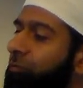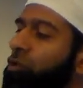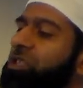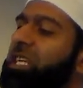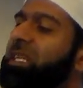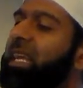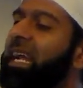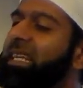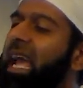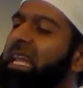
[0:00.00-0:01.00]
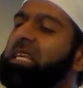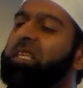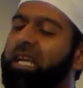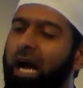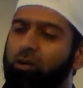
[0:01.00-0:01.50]
if you didn't get
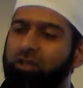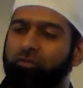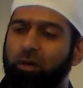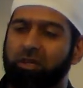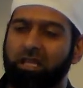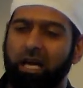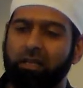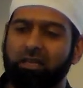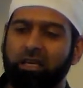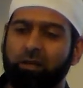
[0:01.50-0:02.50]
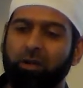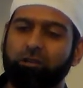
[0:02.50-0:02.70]
anything out of Ramadan,